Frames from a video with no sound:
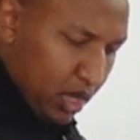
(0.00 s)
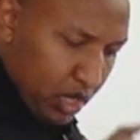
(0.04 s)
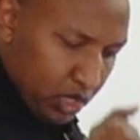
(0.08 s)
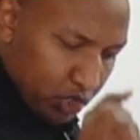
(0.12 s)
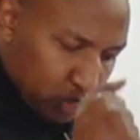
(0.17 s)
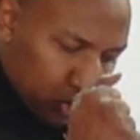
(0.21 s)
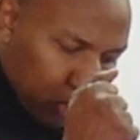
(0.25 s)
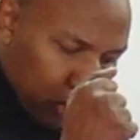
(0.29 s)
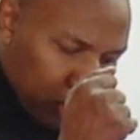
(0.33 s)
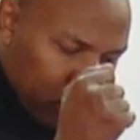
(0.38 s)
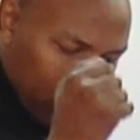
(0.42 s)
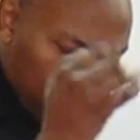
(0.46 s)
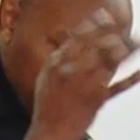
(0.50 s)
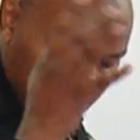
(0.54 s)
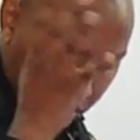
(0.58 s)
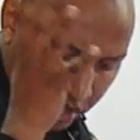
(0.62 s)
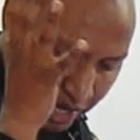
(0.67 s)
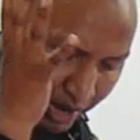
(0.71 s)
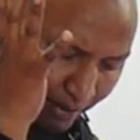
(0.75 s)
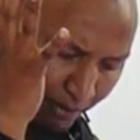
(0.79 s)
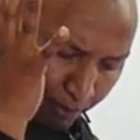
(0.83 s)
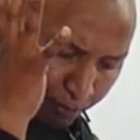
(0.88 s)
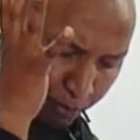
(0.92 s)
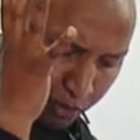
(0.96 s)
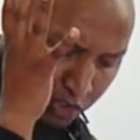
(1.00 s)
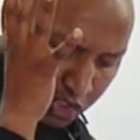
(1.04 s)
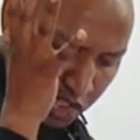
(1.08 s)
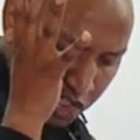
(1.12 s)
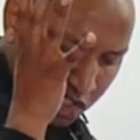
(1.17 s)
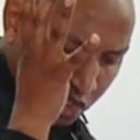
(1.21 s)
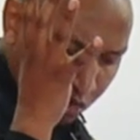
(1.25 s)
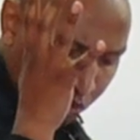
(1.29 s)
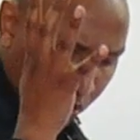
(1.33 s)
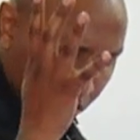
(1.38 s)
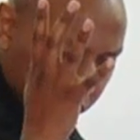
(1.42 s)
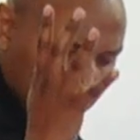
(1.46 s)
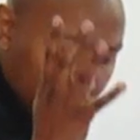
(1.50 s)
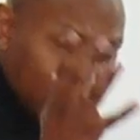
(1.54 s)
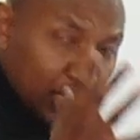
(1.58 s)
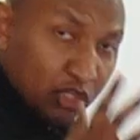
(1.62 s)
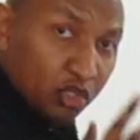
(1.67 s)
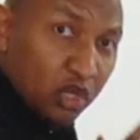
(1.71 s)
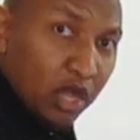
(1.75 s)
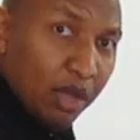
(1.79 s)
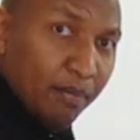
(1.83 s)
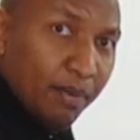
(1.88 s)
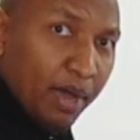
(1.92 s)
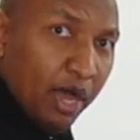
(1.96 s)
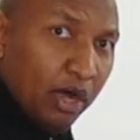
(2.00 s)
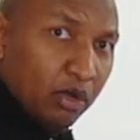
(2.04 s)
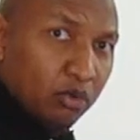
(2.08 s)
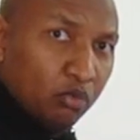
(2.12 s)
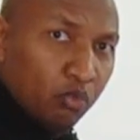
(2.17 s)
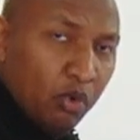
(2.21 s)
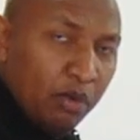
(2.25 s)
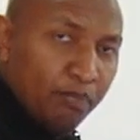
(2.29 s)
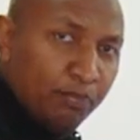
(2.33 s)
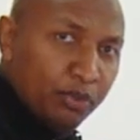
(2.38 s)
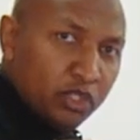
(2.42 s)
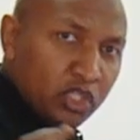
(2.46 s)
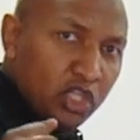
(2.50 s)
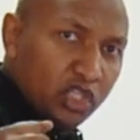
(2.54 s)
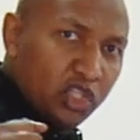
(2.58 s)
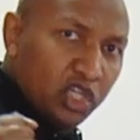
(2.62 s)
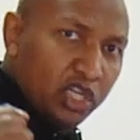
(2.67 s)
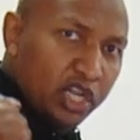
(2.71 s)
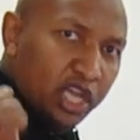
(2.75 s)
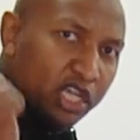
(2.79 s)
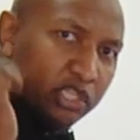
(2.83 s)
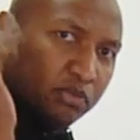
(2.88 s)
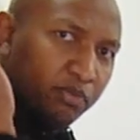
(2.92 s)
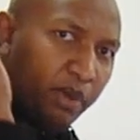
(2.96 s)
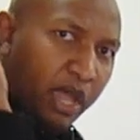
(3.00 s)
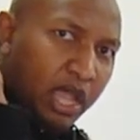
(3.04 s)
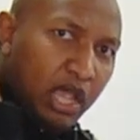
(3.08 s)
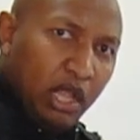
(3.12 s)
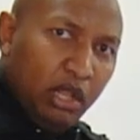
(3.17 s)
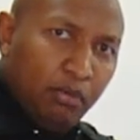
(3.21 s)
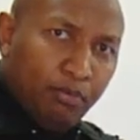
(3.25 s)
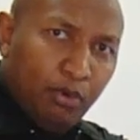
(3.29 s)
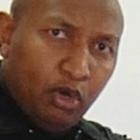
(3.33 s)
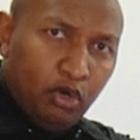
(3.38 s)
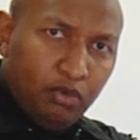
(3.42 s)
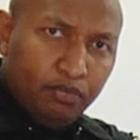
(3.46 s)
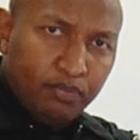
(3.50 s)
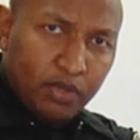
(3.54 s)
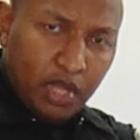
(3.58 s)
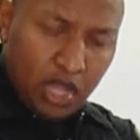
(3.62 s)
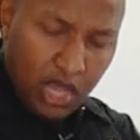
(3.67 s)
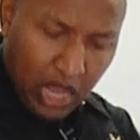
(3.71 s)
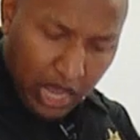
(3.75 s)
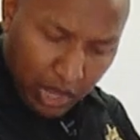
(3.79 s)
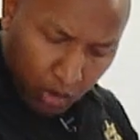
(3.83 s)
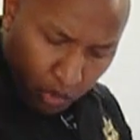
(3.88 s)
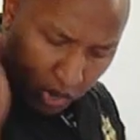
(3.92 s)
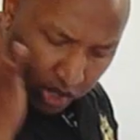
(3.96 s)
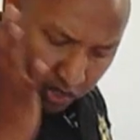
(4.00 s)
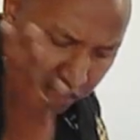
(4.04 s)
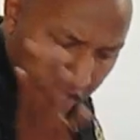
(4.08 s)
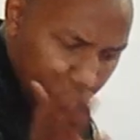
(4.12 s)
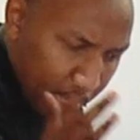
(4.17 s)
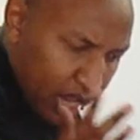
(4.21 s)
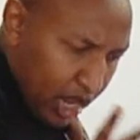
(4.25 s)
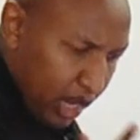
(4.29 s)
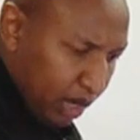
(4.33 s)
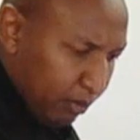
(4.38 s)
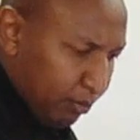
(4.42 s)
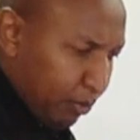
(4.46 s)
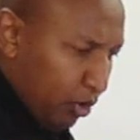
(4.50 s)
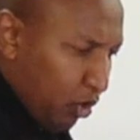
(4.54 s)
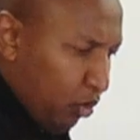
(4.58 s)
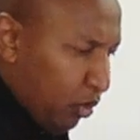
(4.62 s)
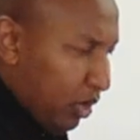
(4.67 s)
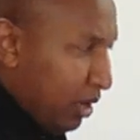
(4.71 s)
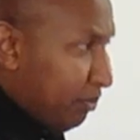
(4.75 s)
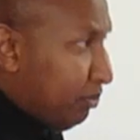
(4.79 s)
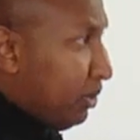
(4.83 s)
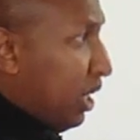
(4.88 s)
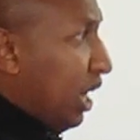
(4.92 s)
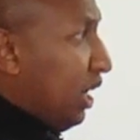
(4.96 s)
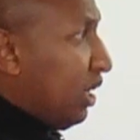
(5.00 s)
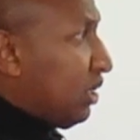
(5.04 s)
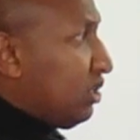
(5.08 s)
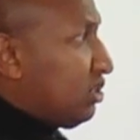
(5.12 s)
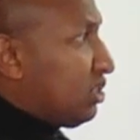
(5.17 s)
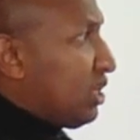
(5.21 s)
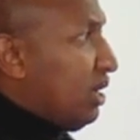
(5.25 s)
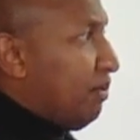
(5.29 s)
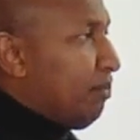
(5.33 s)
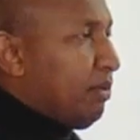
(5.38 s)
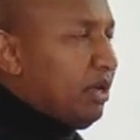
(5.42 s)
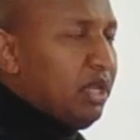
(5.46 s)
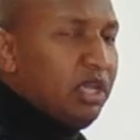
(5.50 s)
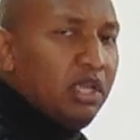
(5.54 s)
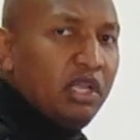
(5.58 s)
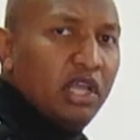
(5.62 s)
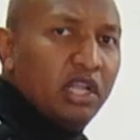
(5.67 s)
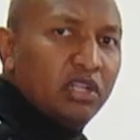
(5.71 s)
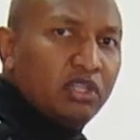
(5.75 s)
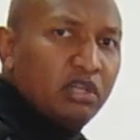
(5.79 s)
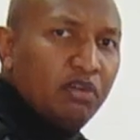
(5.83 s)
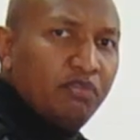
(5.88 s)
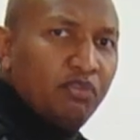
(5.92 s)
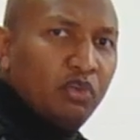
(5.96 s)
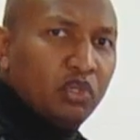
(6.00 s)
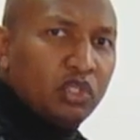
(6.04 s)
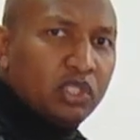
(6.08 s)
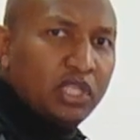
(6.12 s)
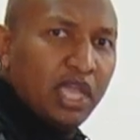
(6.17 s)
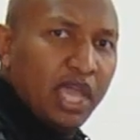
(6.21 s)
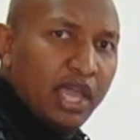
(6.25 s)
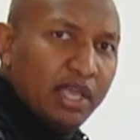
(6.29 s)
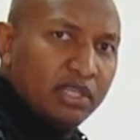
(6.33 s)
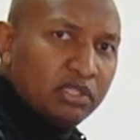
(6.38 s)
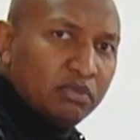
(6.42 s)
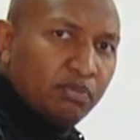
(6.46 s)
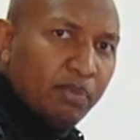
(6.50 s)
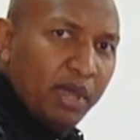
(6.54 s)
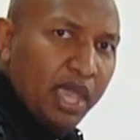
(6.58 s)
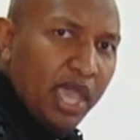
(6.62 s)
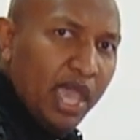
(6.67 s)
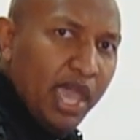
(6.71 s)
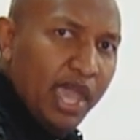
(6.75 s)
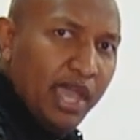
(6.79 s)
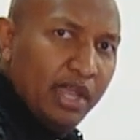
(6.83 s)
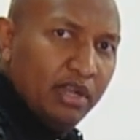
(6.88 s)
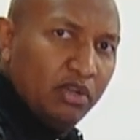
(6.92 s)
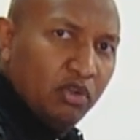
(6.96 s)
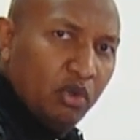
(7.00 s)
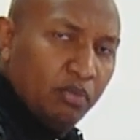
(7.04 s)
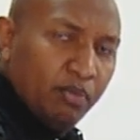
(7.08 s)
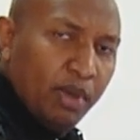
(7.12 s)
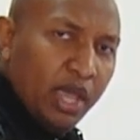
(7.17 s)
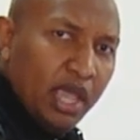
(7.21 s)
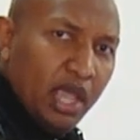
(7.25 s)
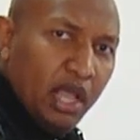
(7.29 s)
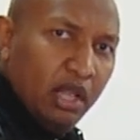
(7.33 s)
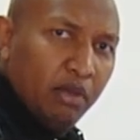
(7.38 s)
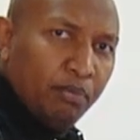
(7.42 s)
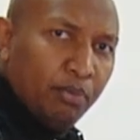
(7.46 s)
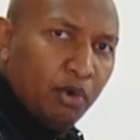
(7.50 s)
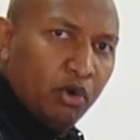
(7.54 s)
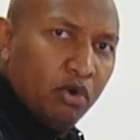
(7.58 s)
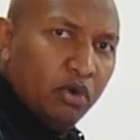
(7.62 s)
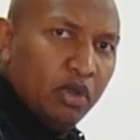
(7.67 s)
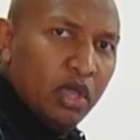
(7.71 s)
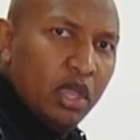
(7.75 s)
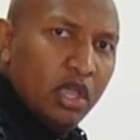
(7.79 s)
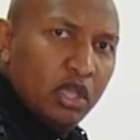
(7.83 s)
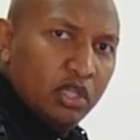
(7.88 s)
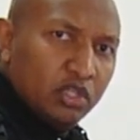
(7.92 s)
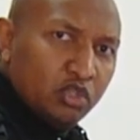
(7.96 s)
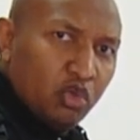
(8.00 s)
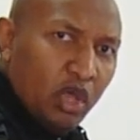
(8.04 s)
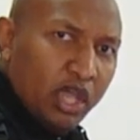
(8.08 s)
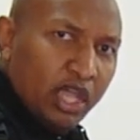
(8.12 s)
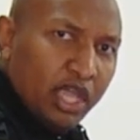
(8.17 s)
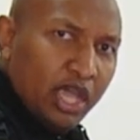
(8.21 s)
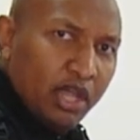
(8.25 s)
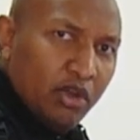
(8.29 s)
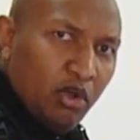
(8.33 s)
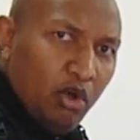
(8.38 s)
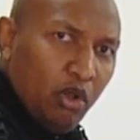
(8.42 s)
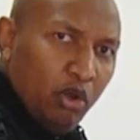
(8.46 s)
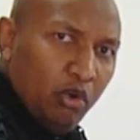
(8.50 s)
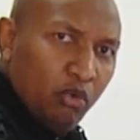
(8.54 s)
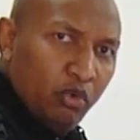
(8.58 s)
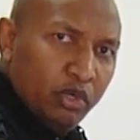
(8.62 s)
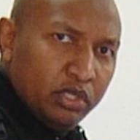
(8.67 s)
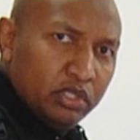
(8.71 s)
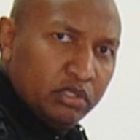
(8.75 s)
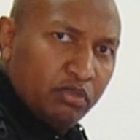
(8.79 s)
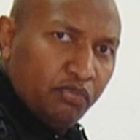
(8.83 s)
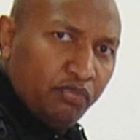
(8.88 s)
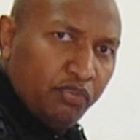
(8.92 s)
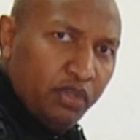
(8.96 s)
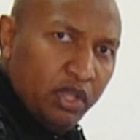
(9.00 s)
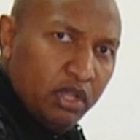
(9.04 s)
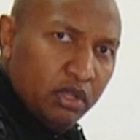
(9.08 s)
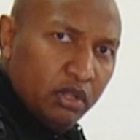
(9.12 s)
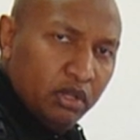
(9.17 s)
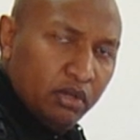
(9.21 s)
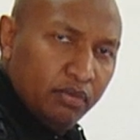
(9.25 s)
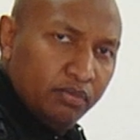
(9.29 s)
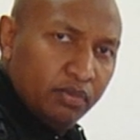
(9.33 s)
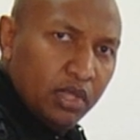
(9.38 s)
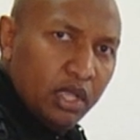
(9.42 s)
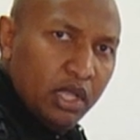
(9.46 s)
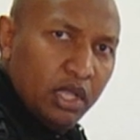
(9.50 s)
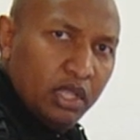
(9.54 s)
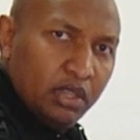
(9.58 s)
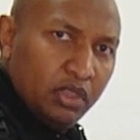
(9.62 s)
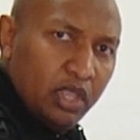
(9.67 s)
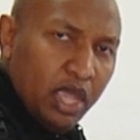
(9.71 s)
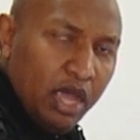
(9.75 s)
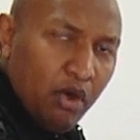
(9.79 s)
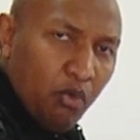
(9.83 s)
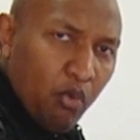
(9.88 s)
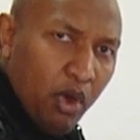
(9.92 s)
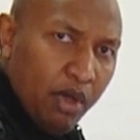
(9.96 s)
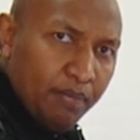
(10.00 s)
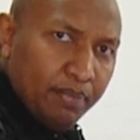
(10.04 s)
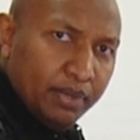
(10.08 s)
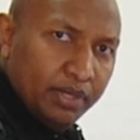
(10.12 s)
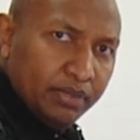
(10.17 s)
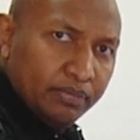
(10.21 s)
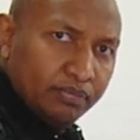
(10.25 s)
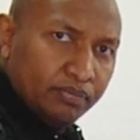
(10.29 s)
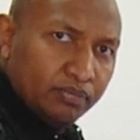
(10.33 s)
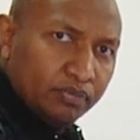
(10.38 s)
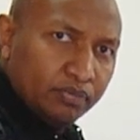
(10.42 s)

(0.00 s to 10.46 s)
So a couple positions we'll talk to you about. One position is my elbow. I want that elbow when I'm talking to somebody, interview stance, my hand on my elbow so I can always feel that weapon.